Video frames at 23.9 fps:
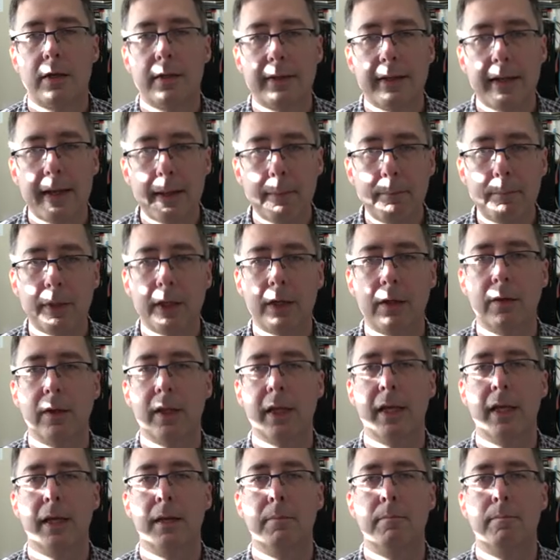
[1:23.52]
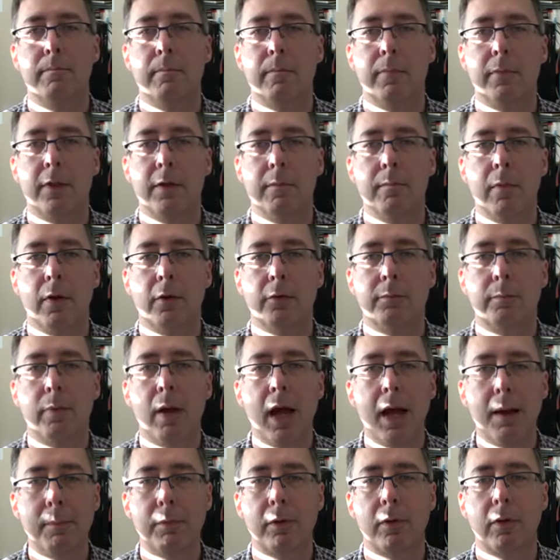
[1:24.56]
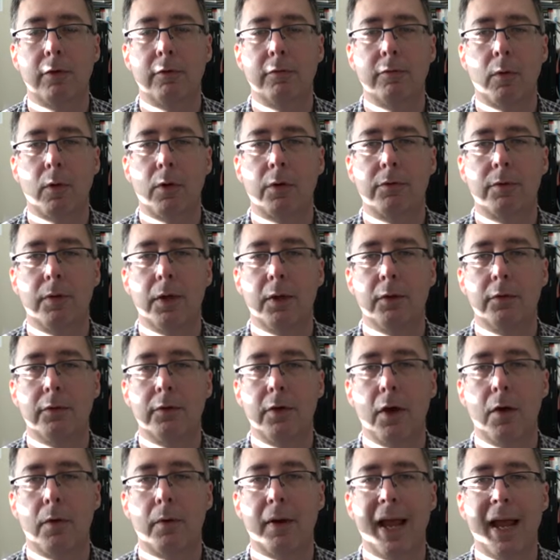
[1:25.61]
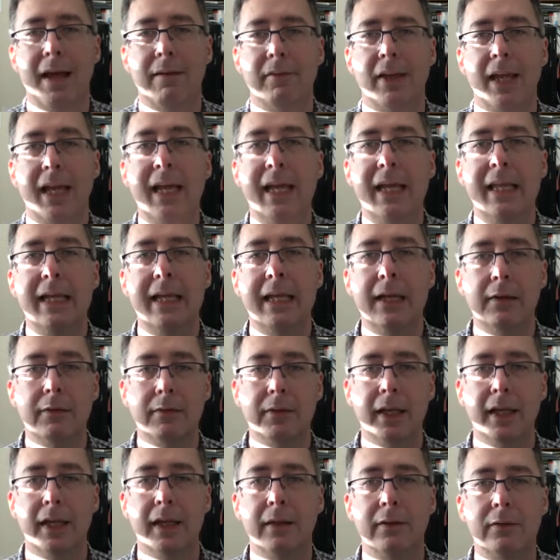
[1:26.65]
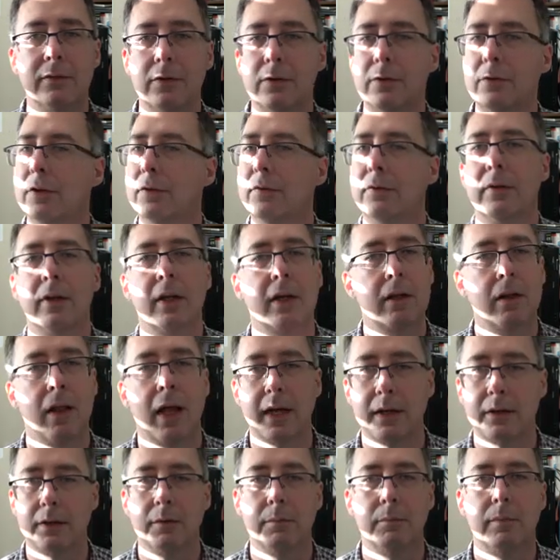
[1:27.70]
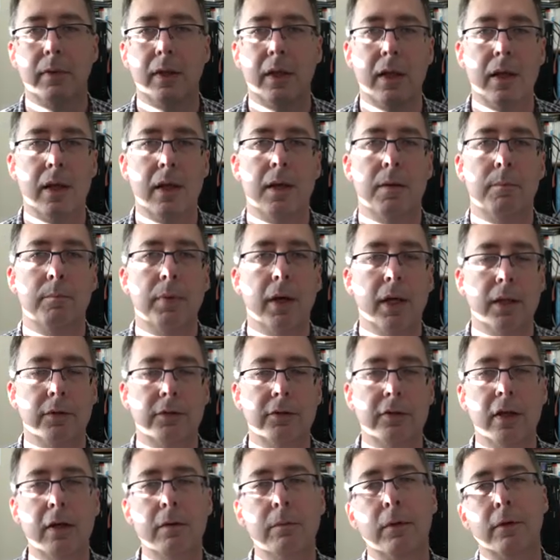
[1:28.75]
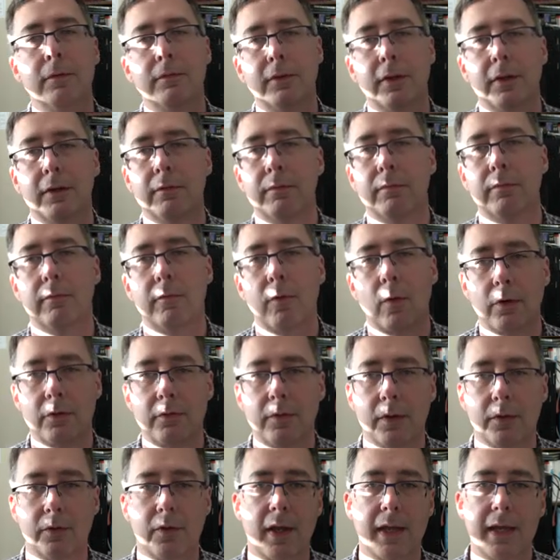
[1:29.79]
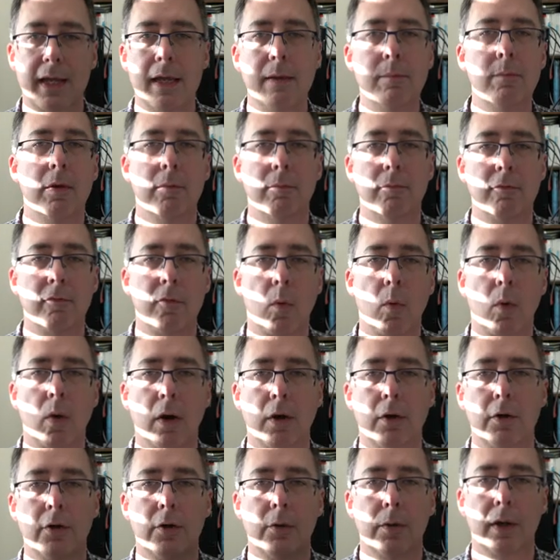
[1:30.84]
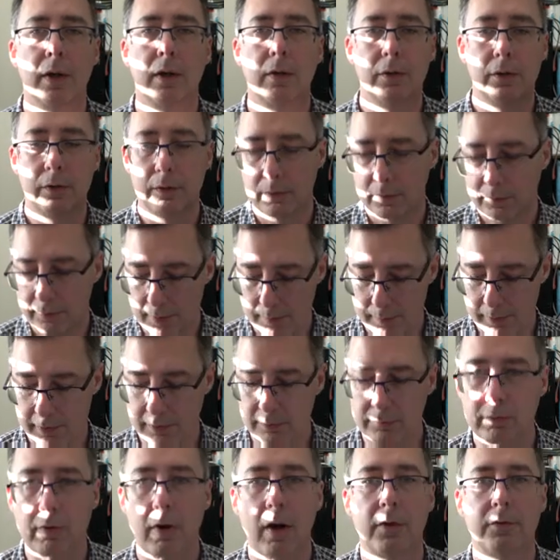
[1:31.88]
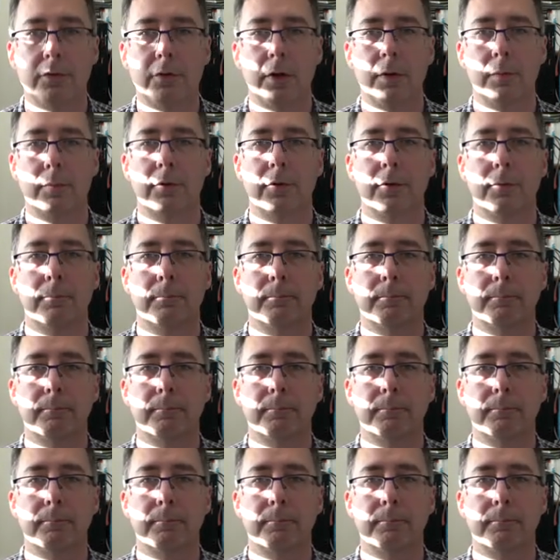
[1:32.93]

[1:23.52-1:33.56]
typically, the most popular force fields don't have any of these. You just neglect them. But some of the force fields like MM4 do include some of these cross terms.